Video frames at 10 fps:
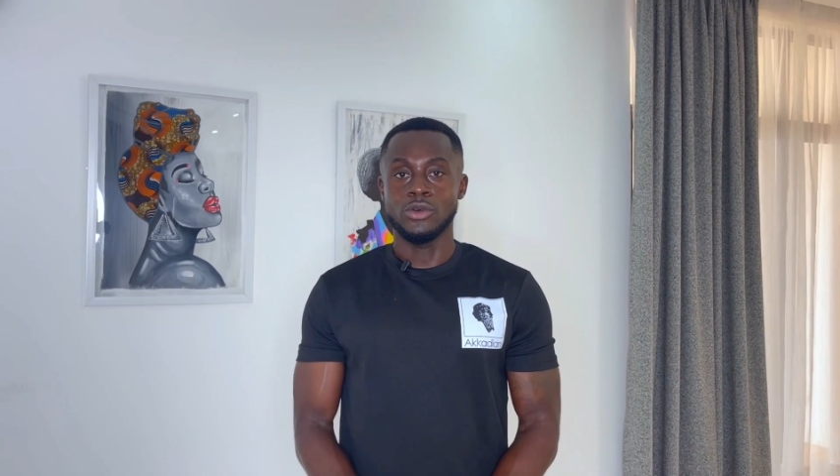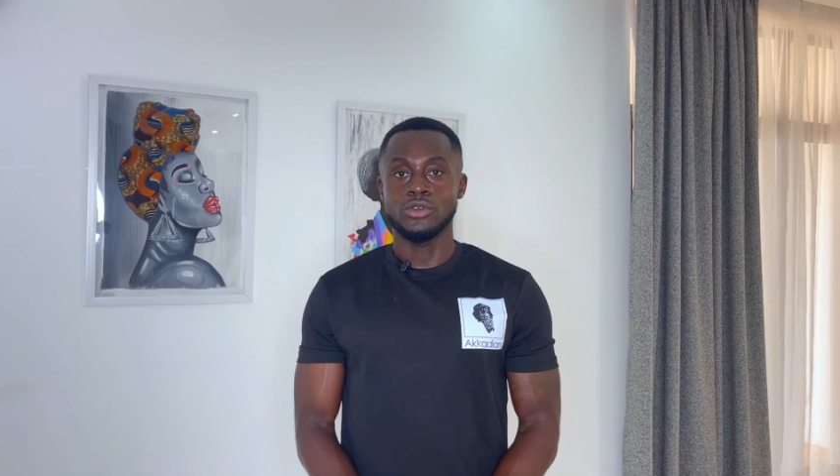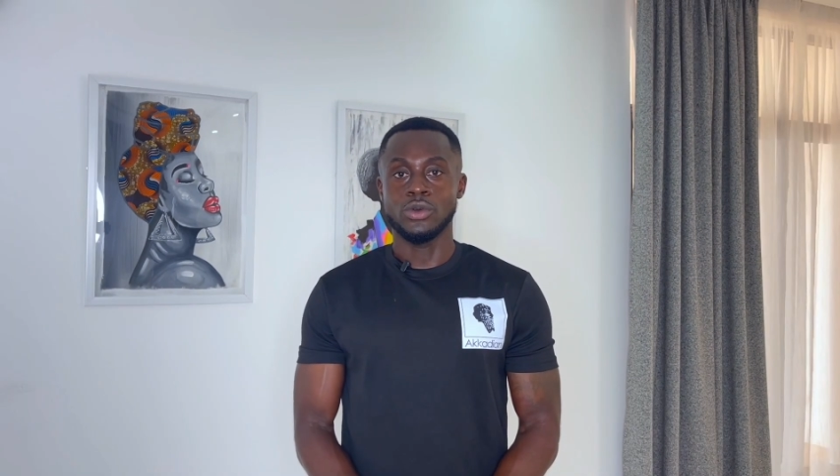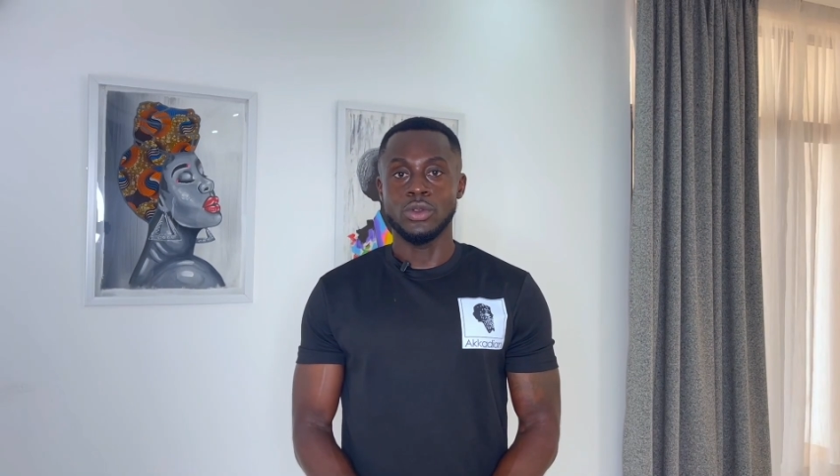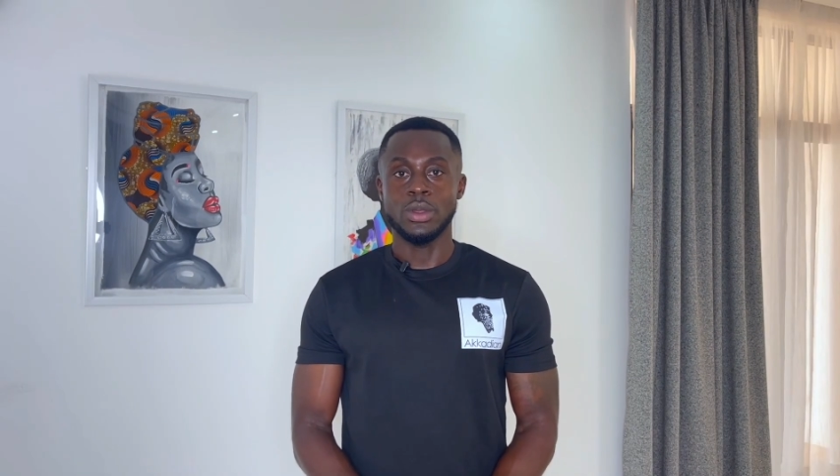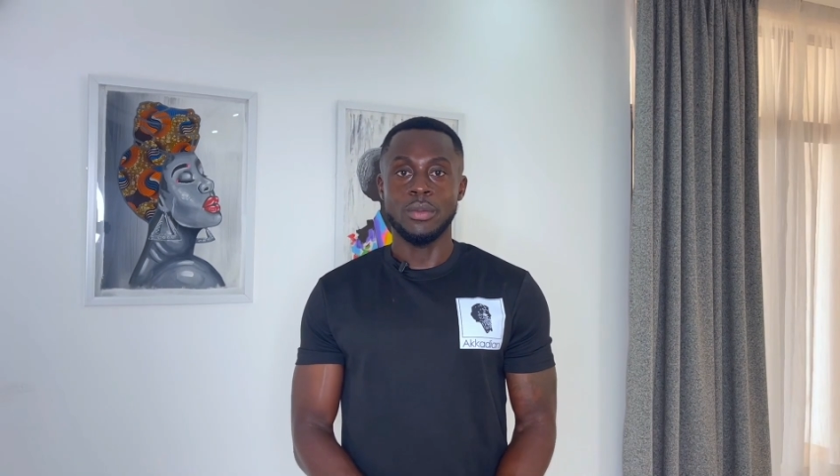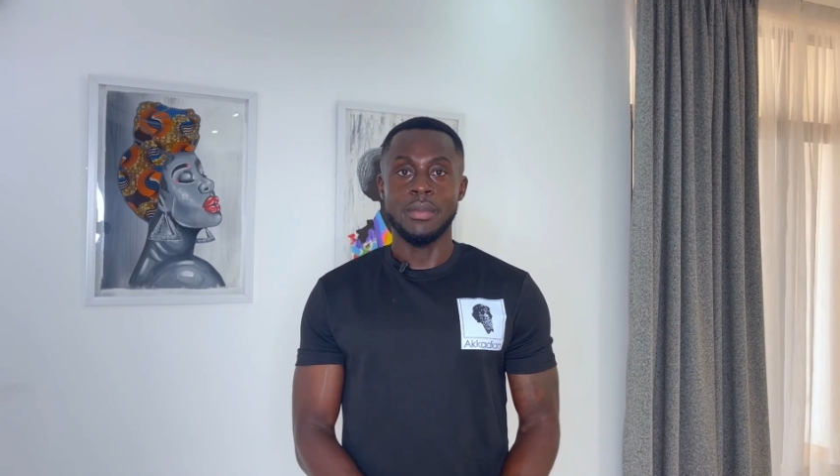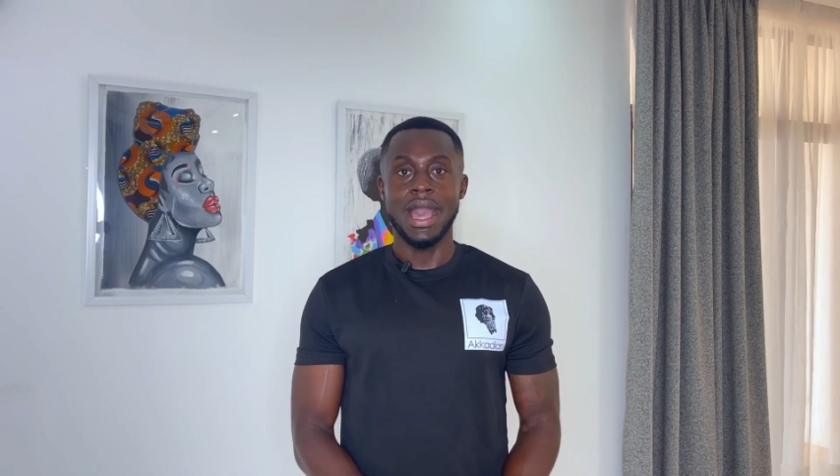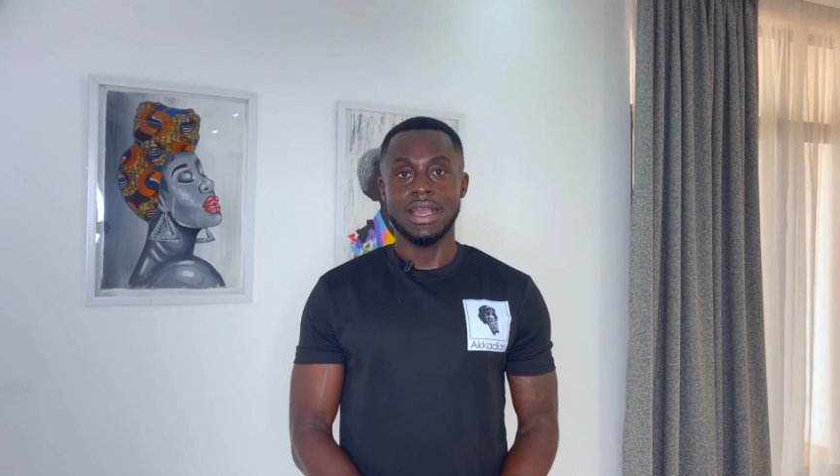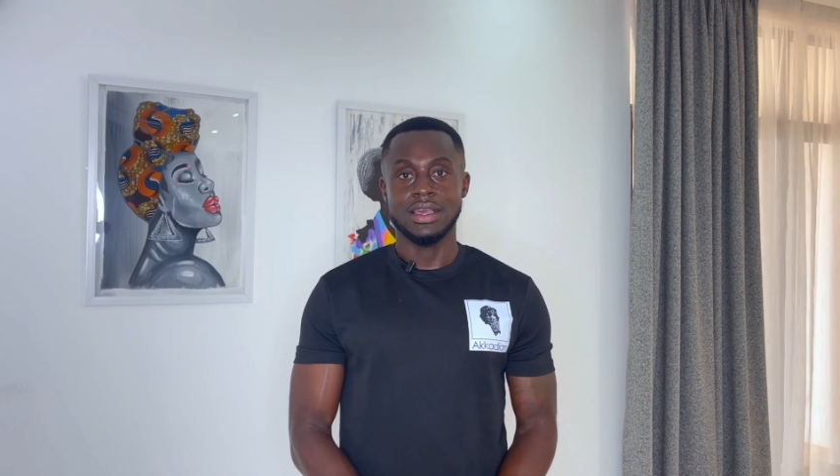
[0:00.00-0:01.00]
also looking
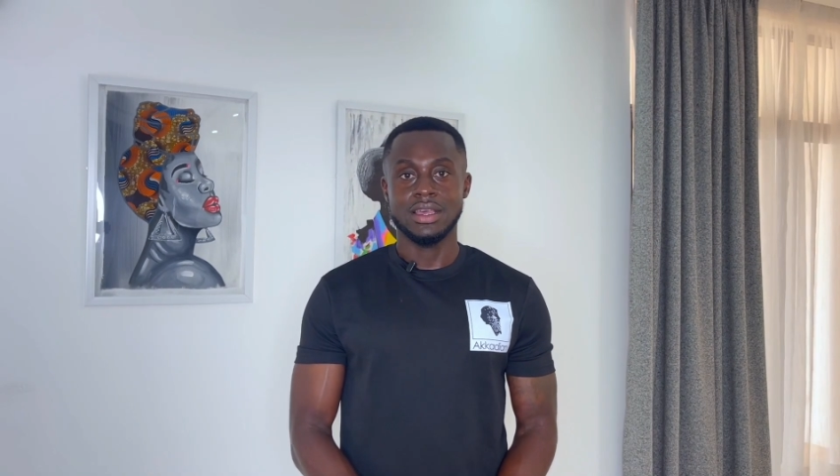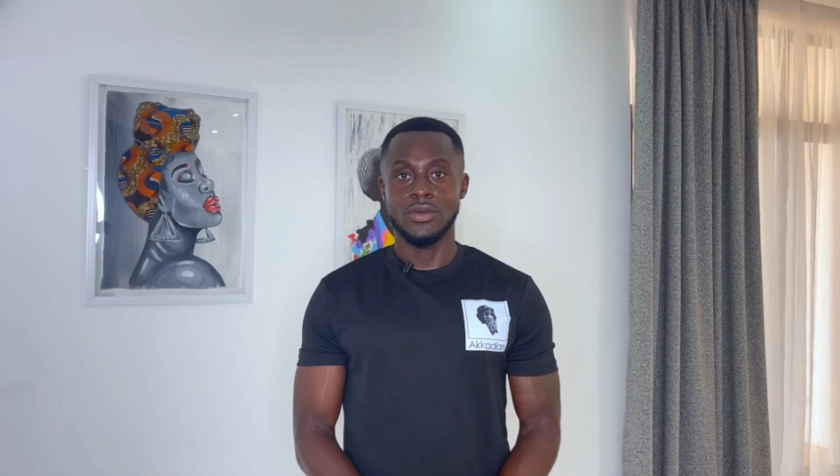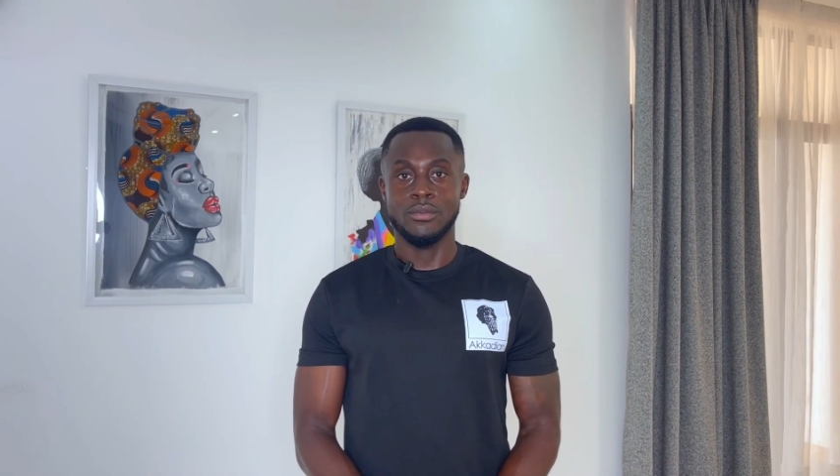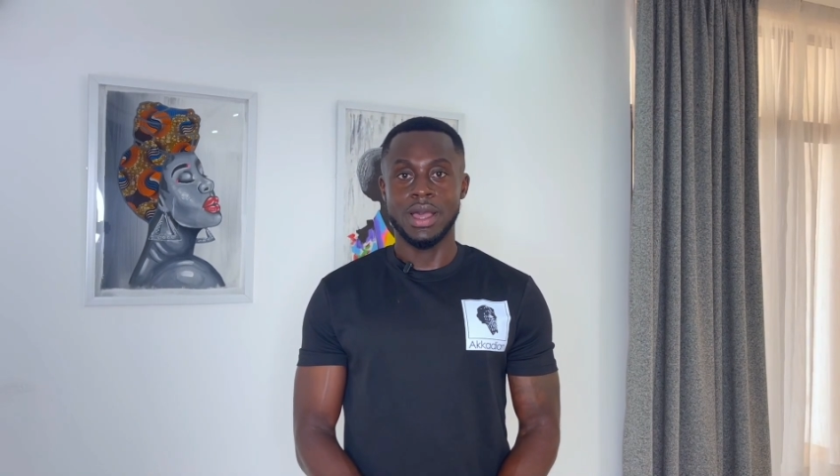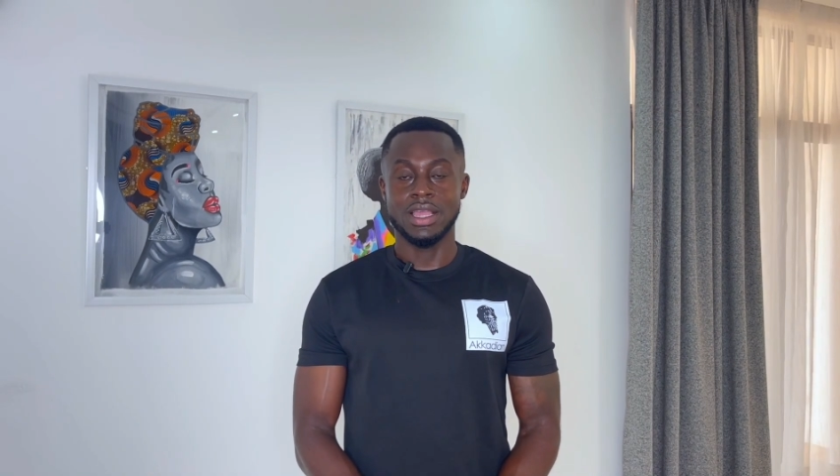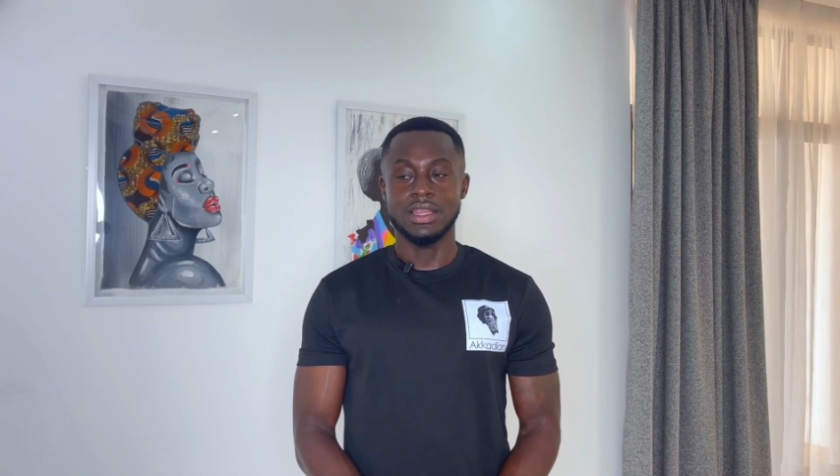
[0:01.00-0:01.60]
back, so back